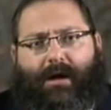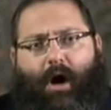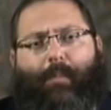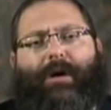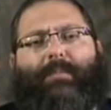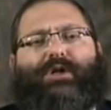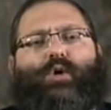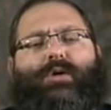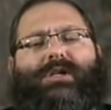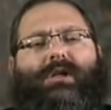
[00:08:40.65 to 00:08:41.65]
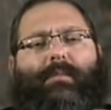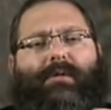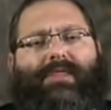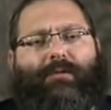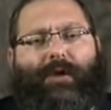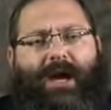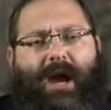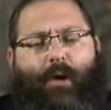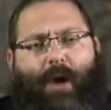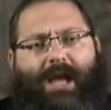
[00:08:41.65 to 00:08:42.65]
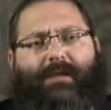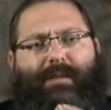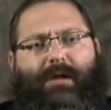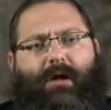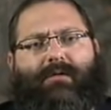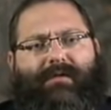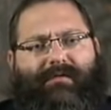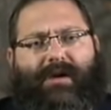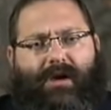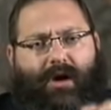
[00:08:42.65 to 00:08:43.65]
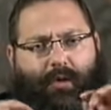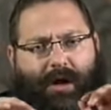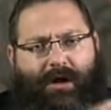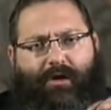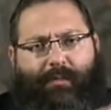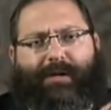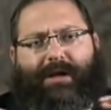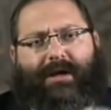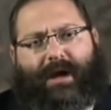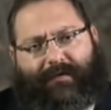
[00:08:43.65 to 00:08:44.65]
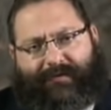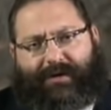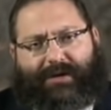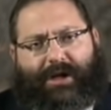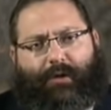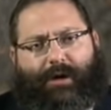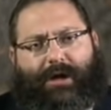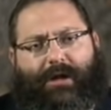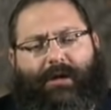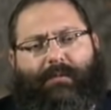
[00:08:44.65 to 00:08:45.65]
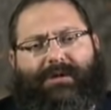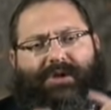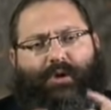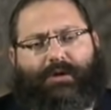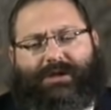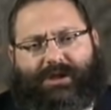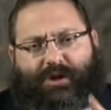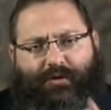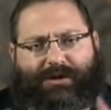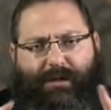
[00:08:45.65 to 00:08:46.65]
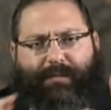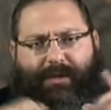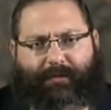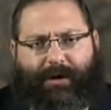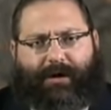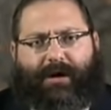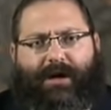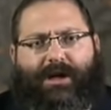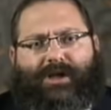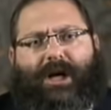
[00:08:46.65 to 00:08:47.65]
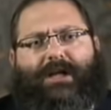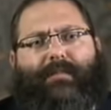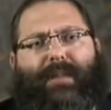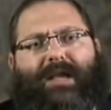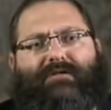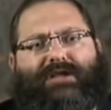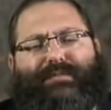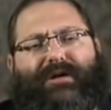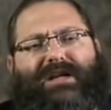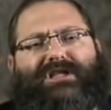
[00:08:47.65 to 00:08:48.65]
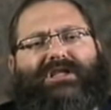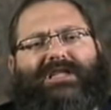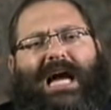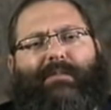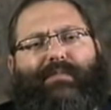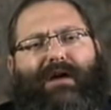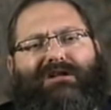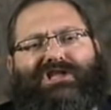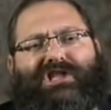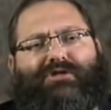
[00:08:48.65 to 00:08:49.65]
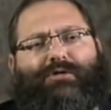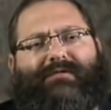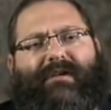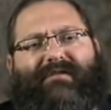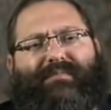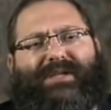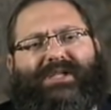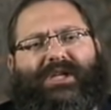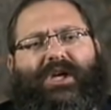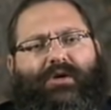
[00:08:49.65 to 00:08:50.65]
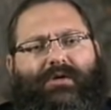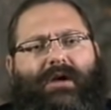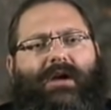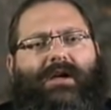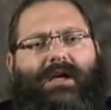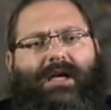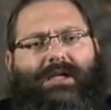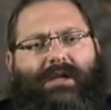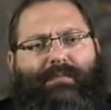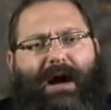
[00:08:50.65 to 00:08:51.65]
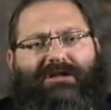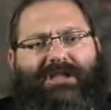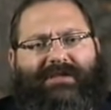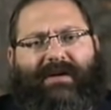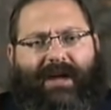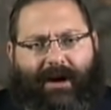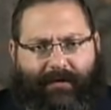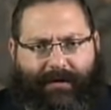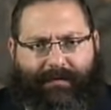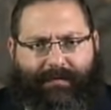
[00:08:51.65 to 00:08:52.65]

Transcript: Open up source number 3 right below the video in your PDF. There's a curriculum with sources, source number 3. Zok the Medrash Bereishis Rabba Parsha Nun Vav Piske Yud. It's on Parshas Vayera.